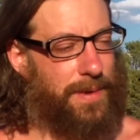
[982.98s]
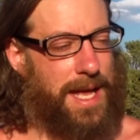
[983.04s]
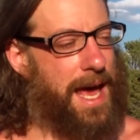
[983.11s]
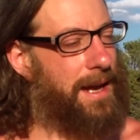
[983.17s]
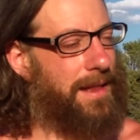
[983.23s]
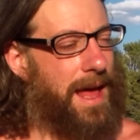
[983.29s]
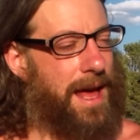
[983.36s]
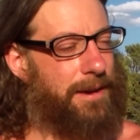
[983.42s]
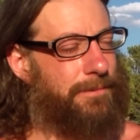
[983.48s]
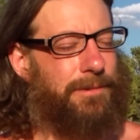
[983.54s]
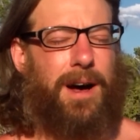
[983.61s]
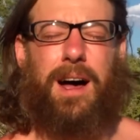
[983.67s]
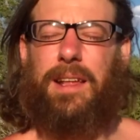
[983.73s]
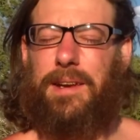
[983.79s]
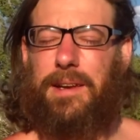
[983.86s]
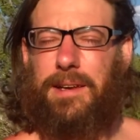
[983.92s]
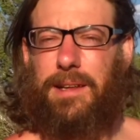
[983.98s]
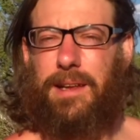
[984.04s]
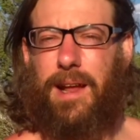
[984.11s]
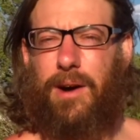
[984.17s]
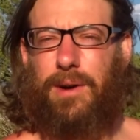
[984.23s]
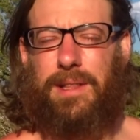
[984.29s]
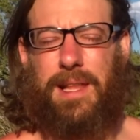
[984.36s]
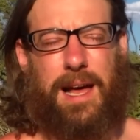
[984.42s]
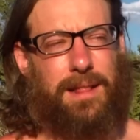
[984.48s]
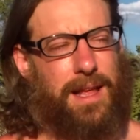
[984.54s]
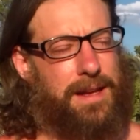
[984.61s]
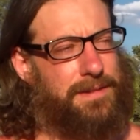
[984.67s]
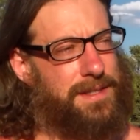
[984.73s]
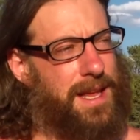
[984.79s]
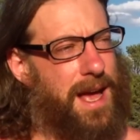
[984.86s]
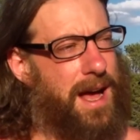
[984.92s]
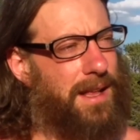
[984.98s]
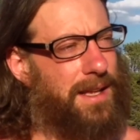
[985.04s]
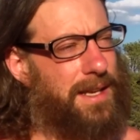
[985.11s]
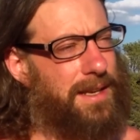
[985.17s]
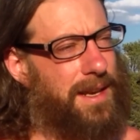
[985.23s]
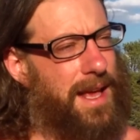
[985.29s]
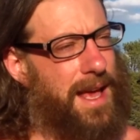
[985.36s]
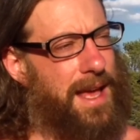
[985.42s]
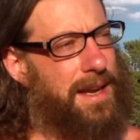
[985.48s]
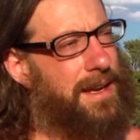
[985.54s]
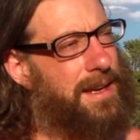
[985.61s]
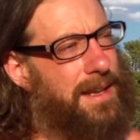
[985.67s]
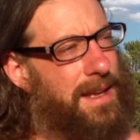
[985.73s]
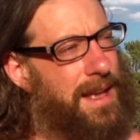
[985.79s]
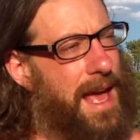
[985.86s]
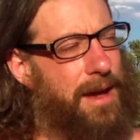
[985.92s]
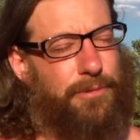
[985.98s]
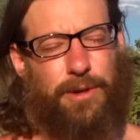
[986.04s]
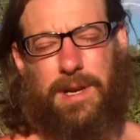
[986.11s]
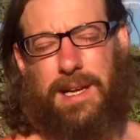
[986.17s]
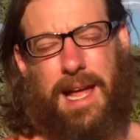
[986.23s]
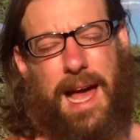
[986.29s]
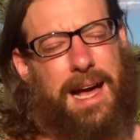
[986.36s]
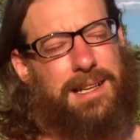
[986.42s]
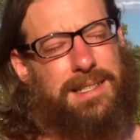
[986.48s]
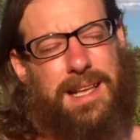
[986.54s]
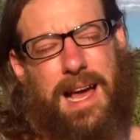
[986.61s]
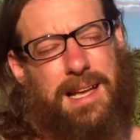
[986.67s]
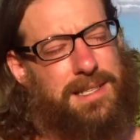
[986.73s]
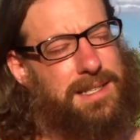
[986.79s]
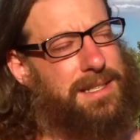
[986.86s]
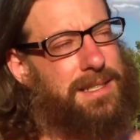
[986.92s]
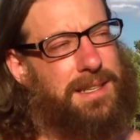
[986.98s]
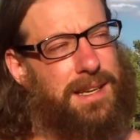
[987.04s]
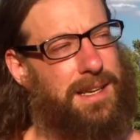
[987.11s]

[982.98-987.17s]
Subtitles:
we had a lot of fun, you know, in that lifestyle, and every excess